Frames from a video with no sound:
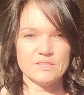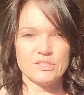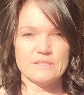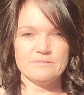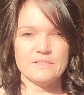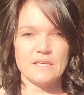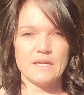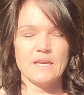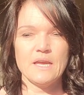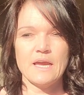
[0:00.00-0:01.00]
is
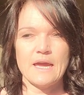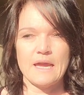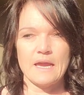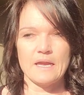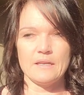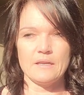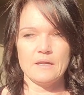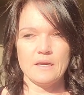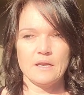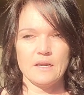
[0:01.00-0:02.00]
shifting, and
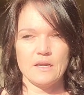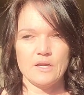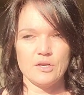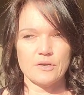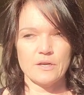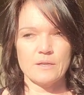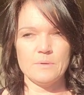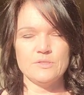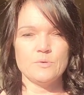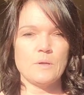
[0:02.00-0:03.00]
you're going to
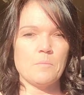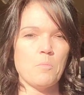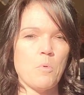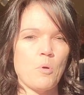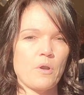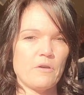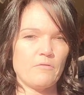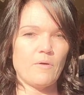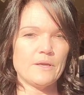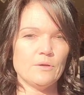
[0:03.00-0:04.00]
be doing more
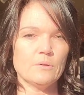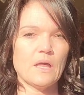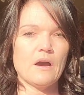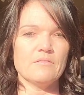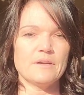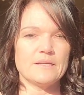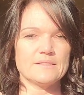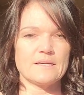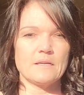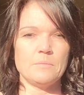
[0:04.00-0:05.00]
of what you love, and
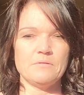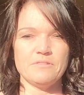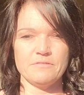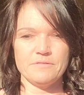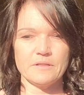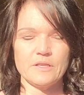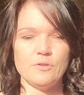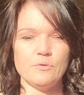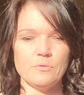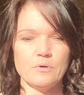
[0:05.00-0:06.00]
it's going to be
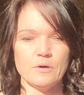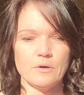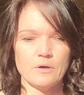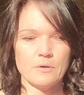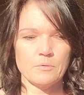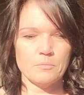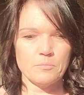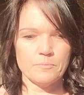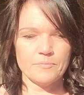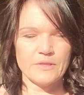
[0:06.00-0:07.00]
fulfilling
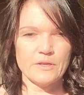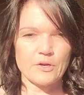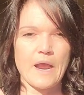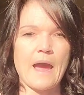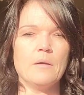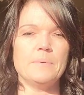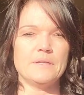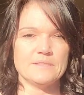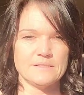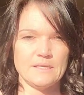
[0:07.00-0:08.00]
your
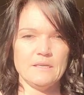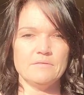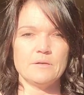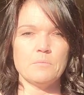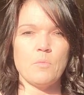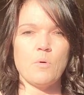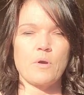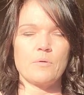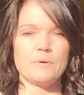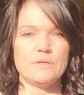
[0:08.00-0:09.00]
happiness even
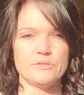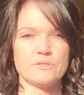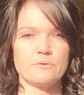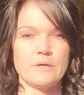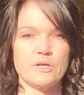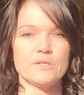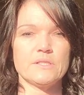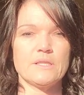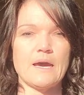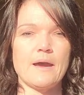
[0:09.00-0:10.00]
more when you surrender
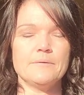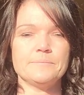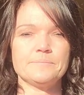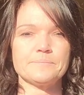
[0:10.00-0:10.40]
to that.